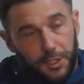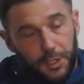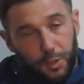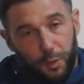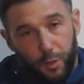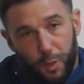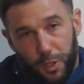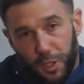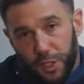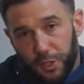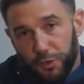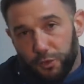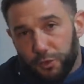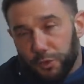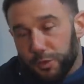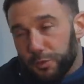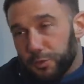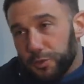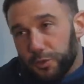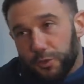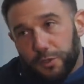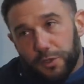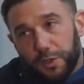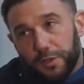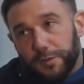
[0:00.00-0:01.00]
One, I knew he
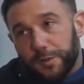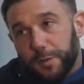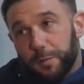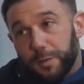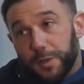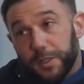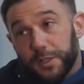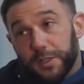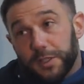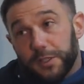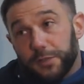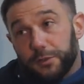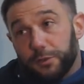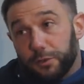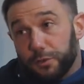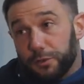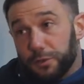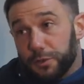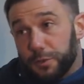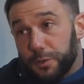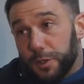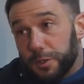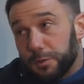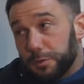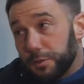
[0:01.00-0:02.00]
was good enough to play in League Two
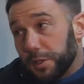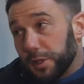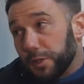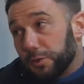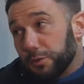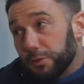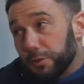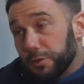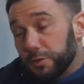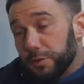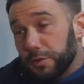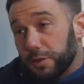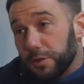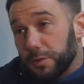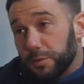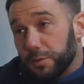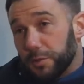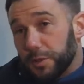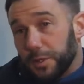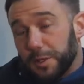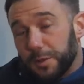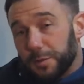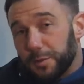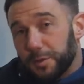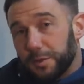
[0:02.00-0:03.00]
as well, I knew he
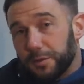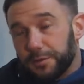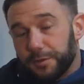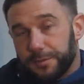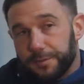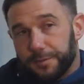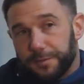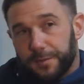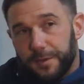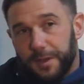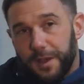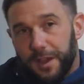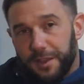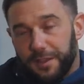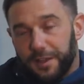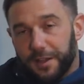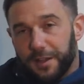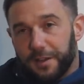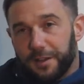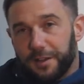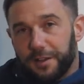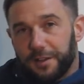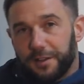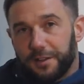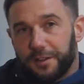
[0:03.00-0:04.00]
would, he would I
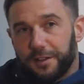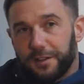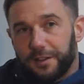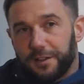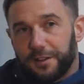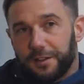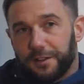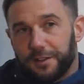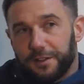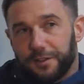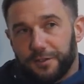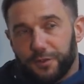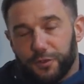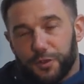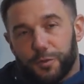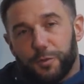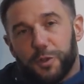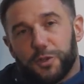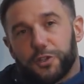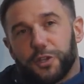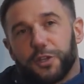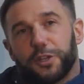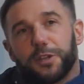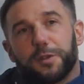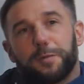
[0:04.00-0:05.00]
think, not so
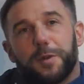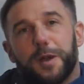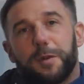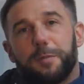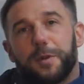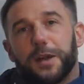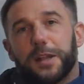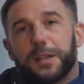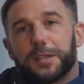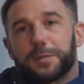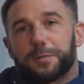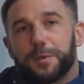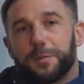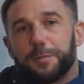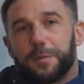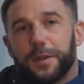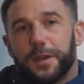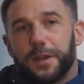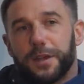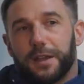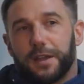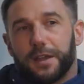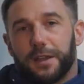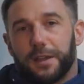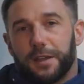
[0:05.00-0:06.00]
much under my management,
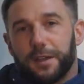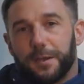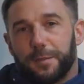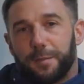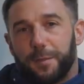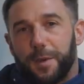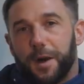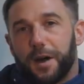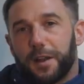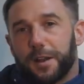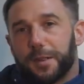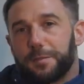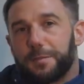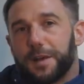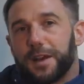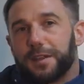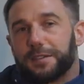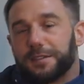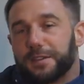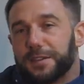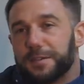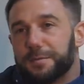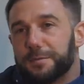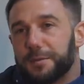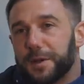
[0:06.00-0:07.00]
but part of my
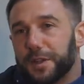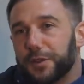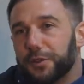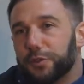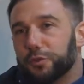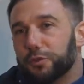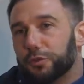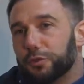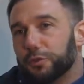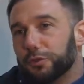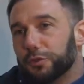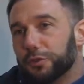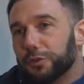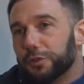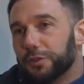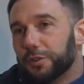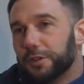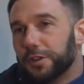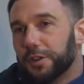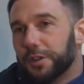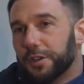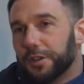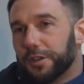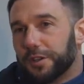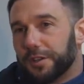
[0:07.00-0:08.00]
team, I knew
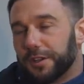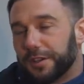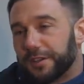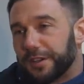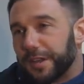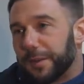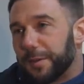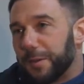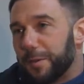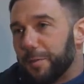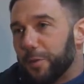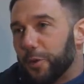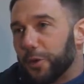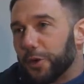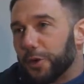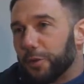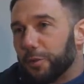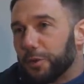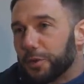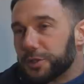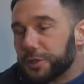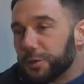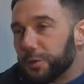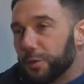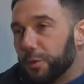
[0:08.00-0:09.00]
the type of boy he
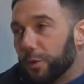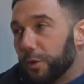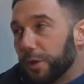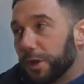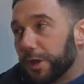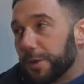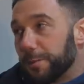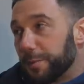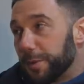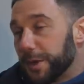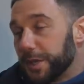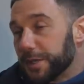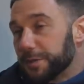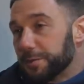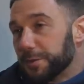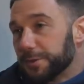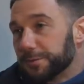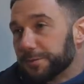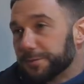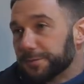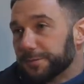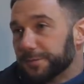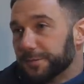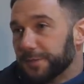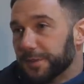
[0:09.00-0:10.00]
was, he would want to impress me,
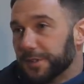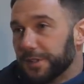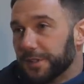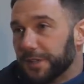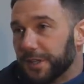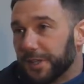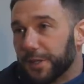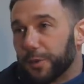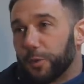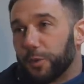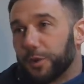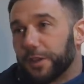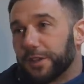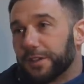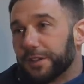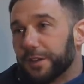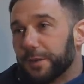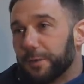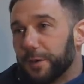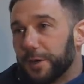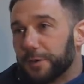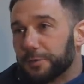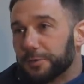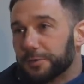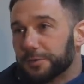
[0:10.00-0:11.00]
and he wanted to
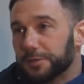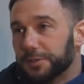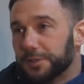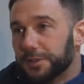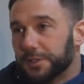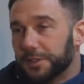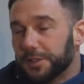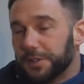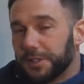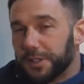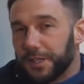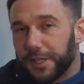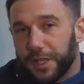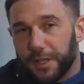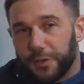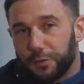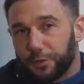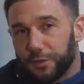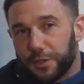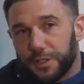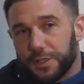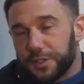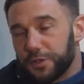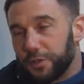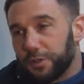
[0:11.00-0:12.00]
do well. And I
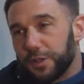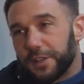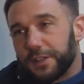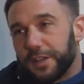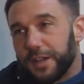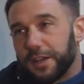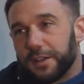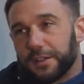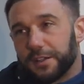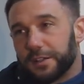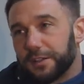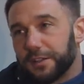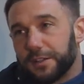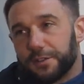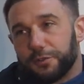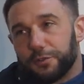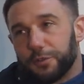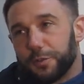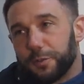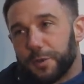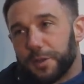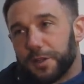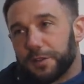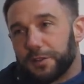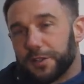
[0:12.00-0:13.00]
know that he's got the talent to do
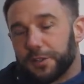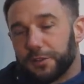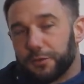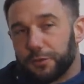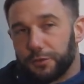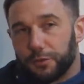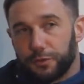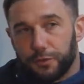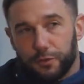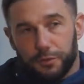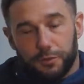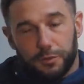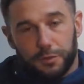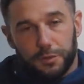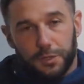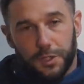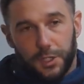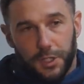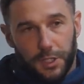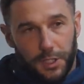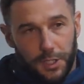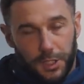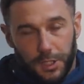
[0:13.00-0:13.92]
really well in League Two. So